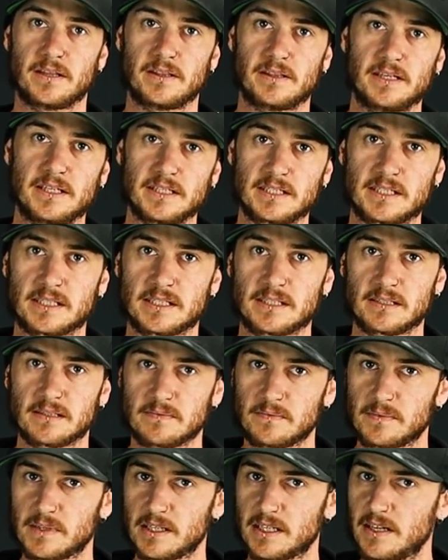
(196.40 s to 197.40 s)
This
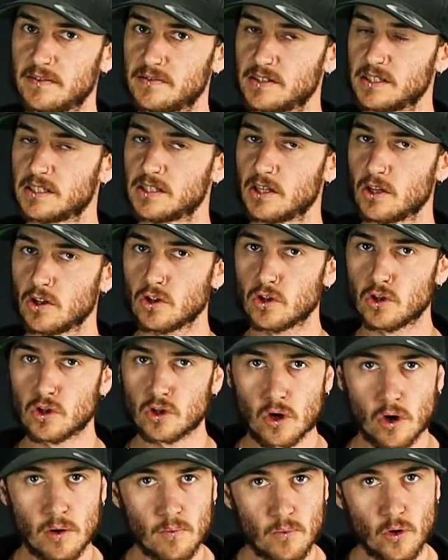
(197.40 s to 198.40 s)
gives us a
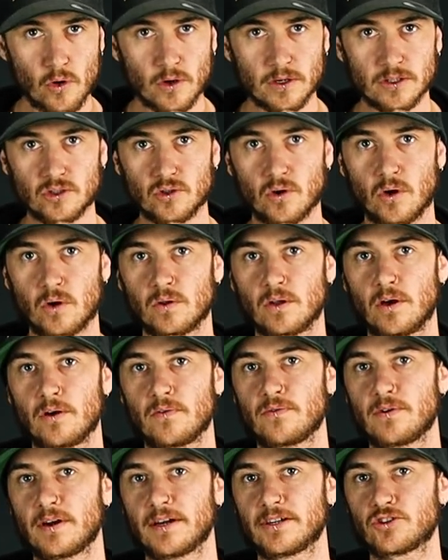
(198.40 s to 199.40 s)
lot more control
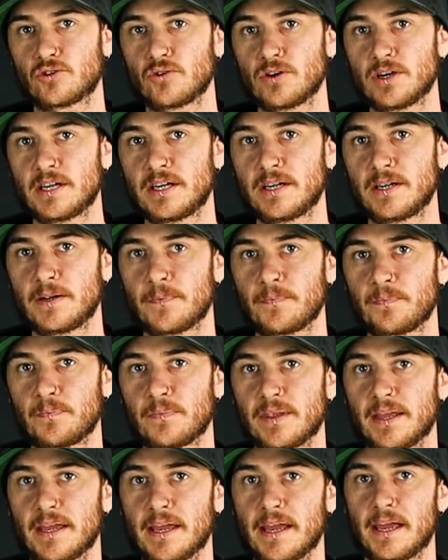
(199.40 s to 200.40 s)
over our tree,
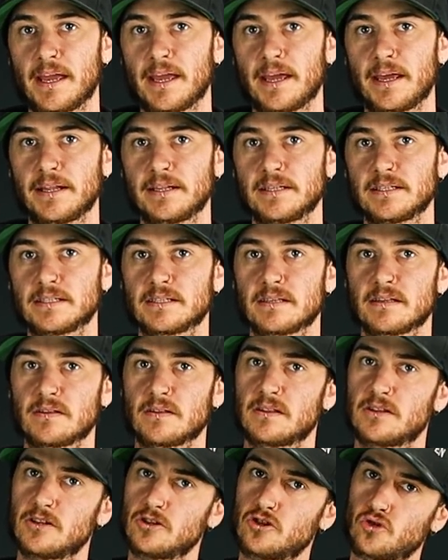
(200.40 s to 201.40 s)
and
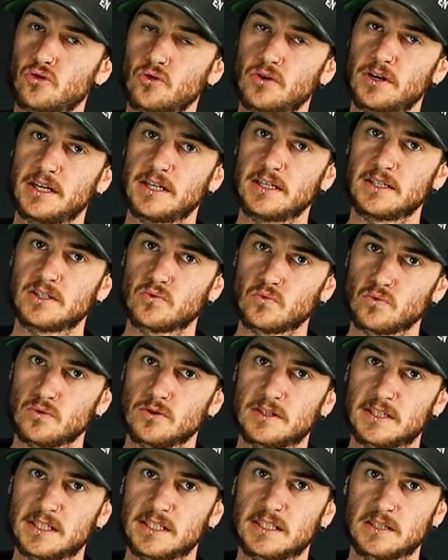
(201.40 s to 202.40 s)
the tree's
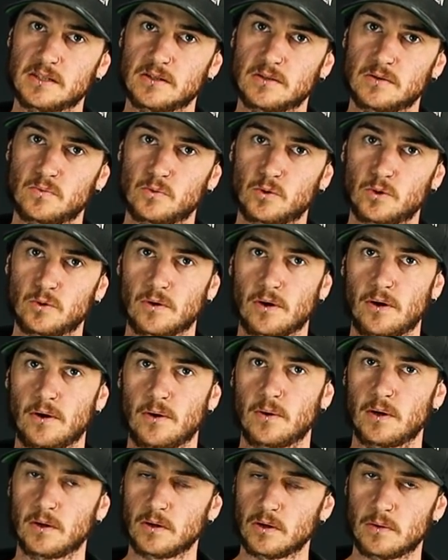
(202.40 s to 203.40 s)
root system will
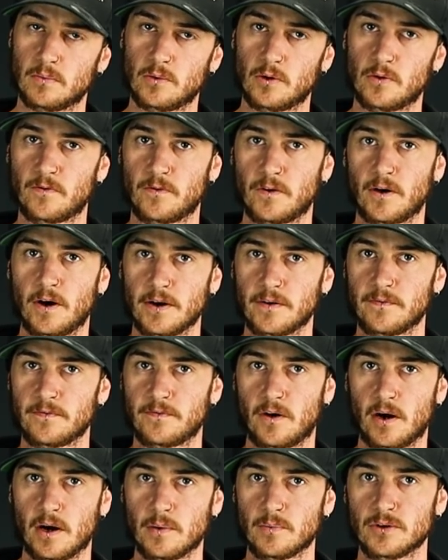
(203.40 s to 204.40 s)
grow a lot more fine and
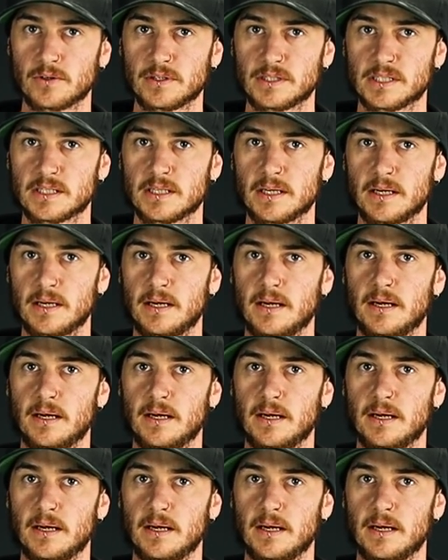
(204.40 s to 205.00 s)
fibrous.